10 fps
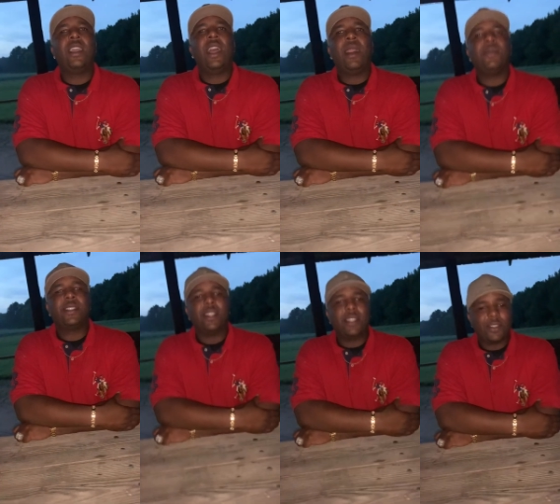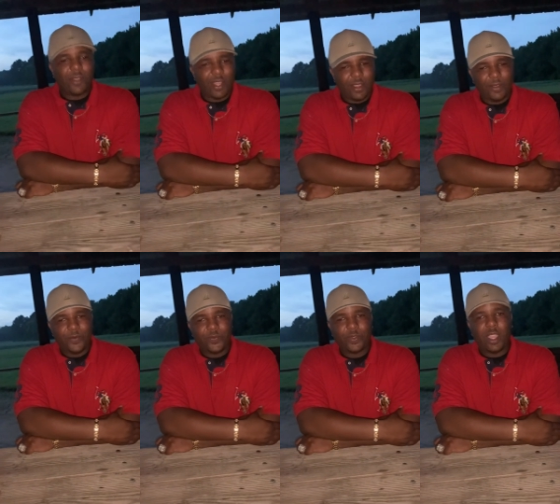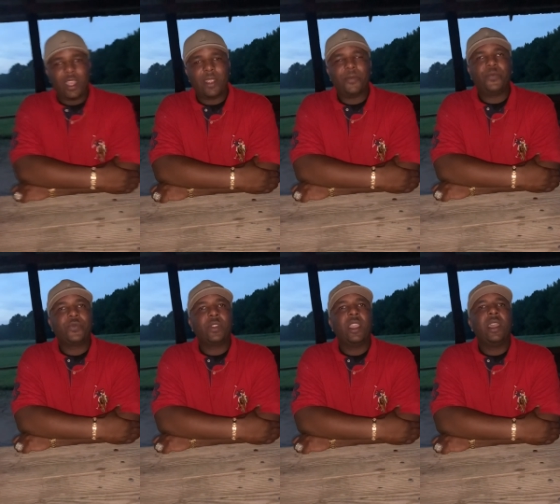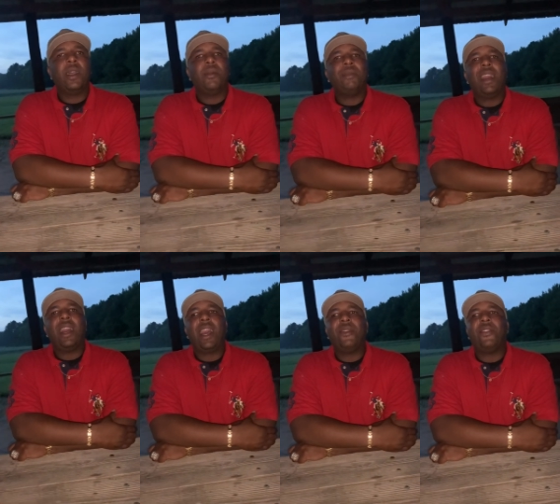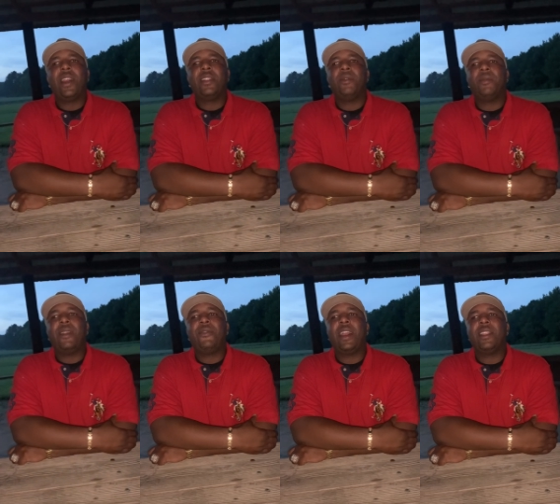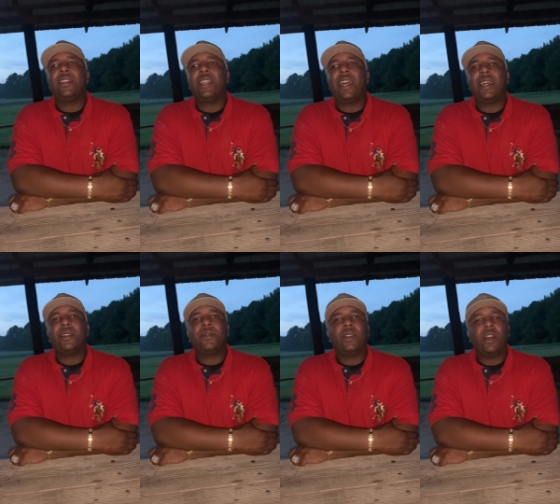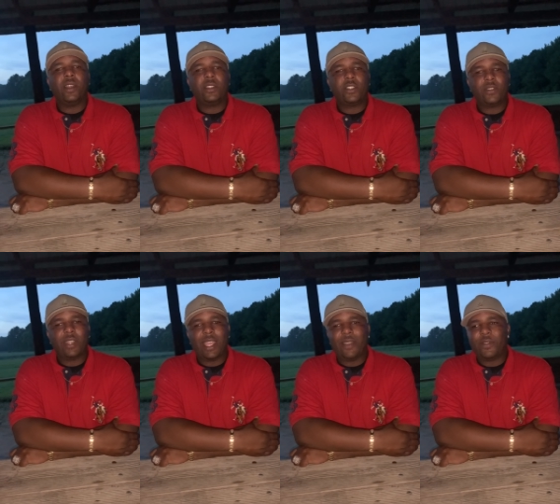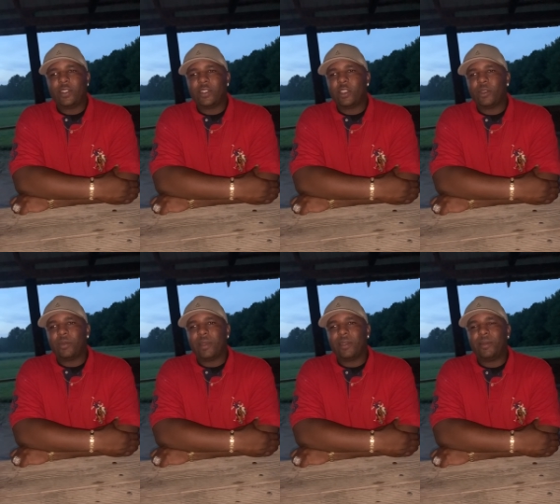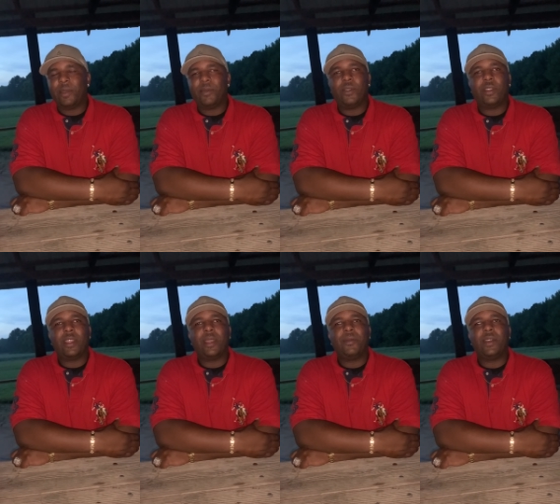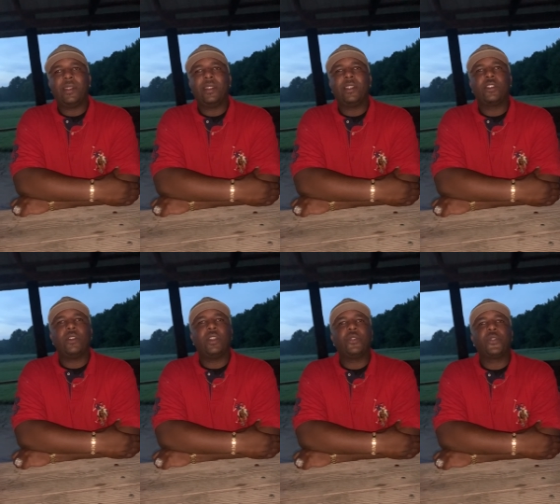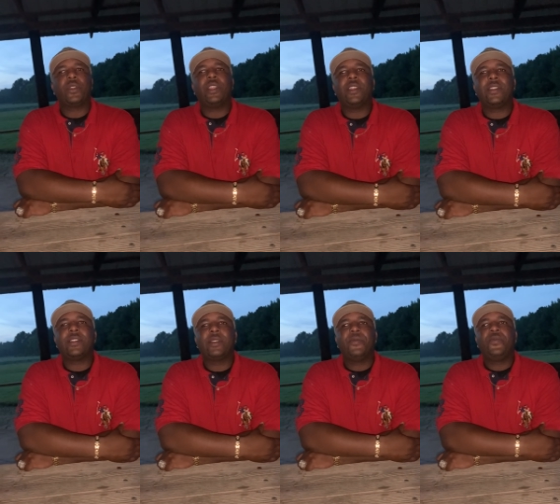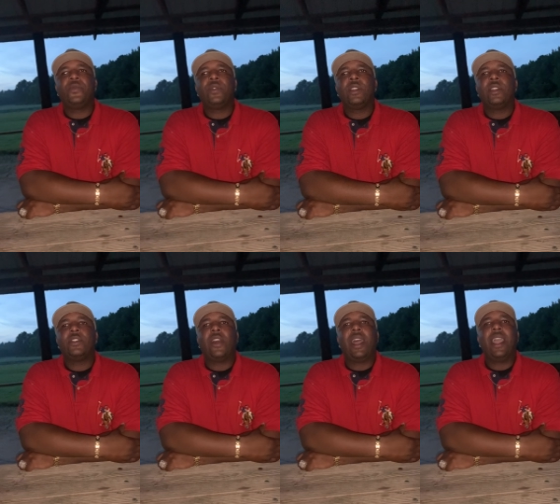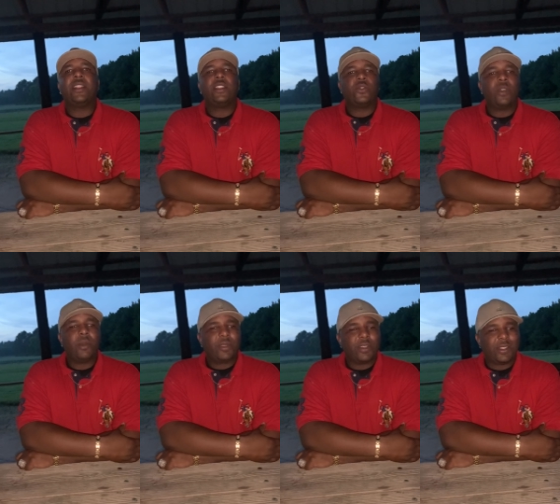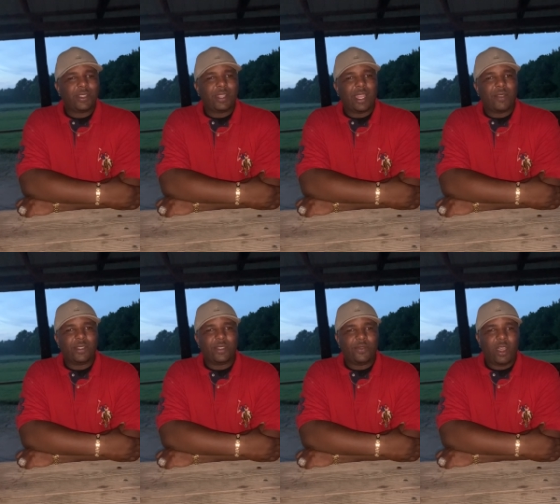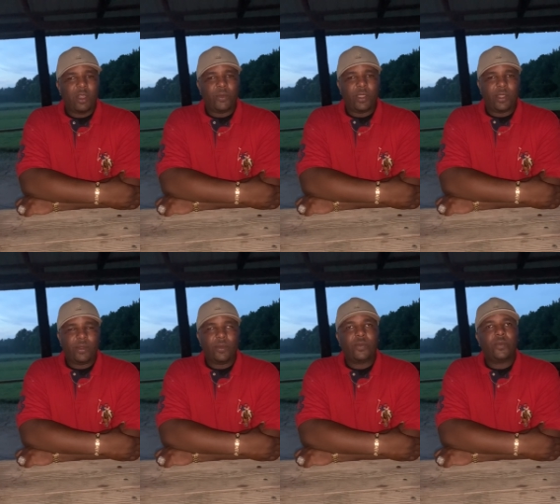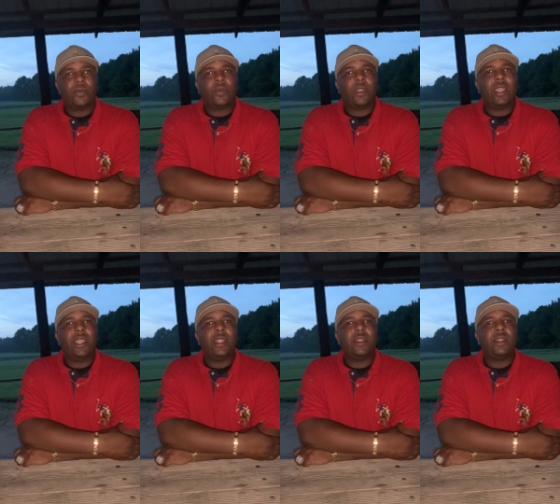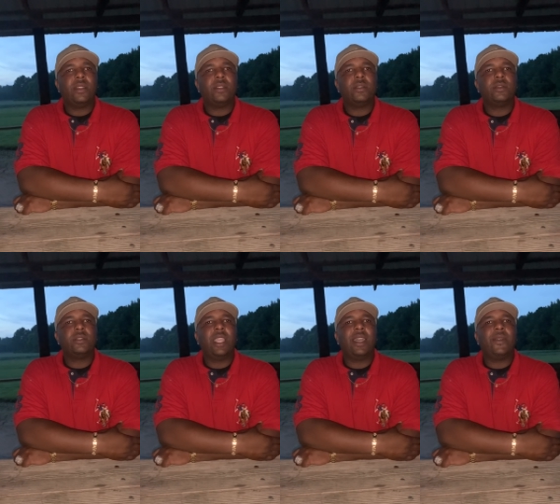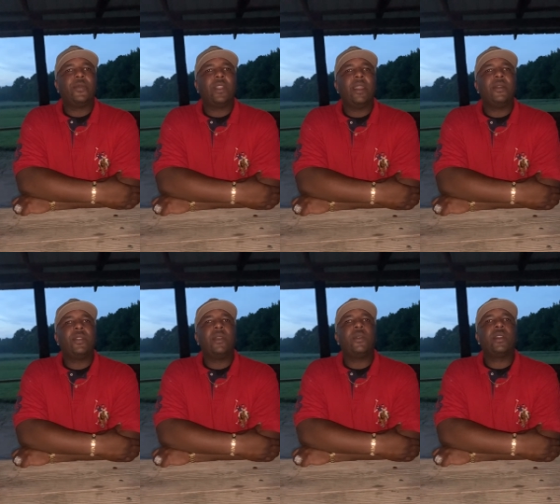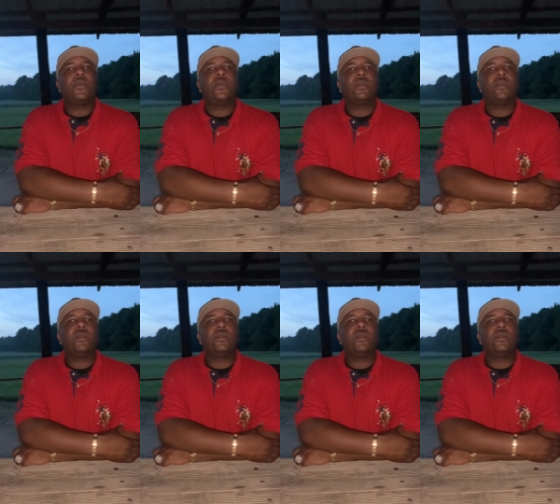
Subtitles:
gonna say this right here. All right. My father died 2.5 years ago, probably a little bit more than that, but it's going on 3 years. So I had this one person that I was involved with, and yeah, they were